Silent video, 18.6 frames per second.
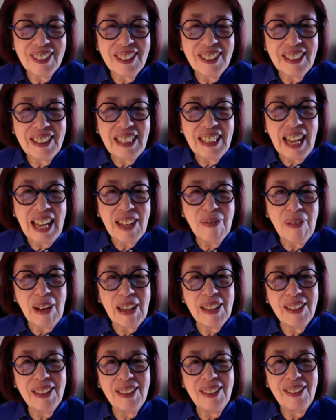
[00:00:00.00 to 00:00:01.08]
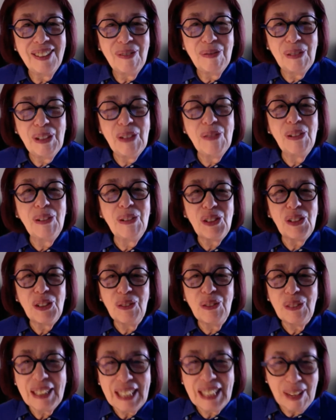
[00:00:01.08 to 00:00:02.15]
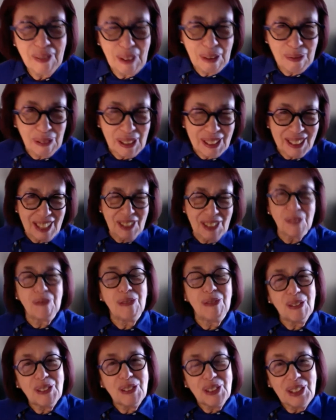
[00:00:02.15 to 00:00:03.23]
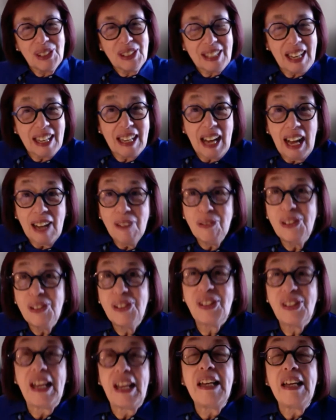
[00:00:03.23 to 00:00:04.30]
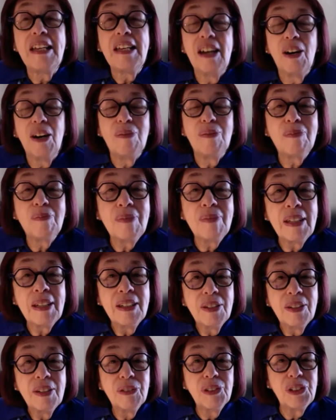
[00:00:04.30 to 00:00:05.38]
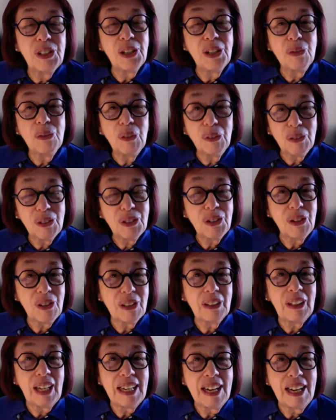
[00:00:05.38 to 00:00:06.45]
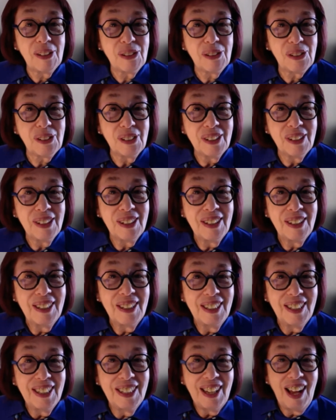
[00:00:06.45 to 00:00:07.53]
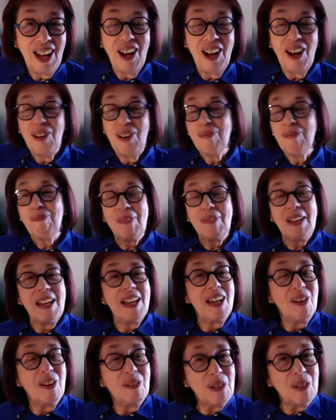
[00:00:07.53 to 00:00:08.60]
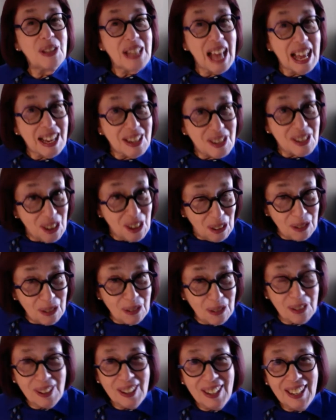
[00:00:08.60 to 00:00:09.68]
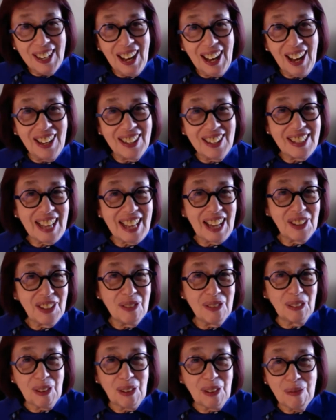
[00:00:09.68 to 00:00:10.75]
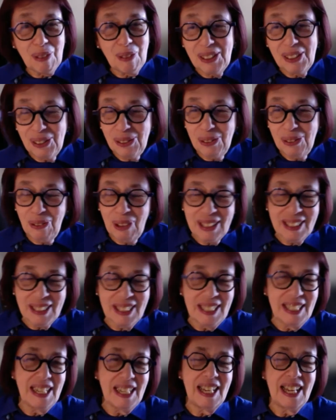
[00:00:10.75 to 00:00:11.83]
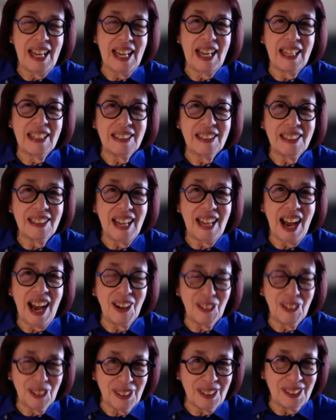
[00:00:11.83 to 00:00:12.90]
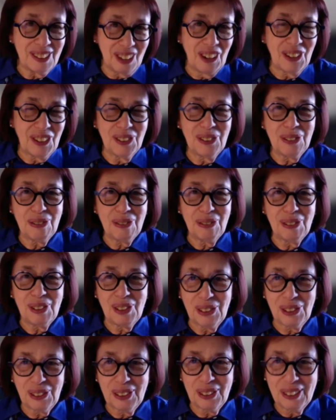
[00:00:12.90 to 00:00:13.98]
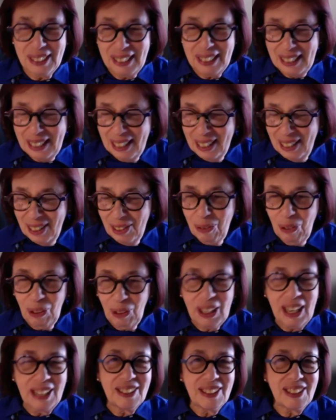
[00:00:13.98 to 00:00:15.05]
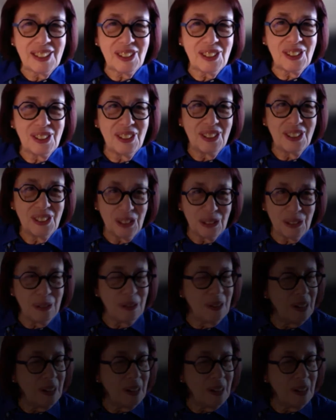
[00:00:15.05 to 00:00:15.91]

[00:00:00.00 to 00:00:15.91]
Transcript: take my, pre- presume to take my presidential privilege and say, I would say um, Virginia Woolf's To the Lighthouse. Um, with that note, uh, thank you very much, Wendy and Howard Gardner, for your work on this too.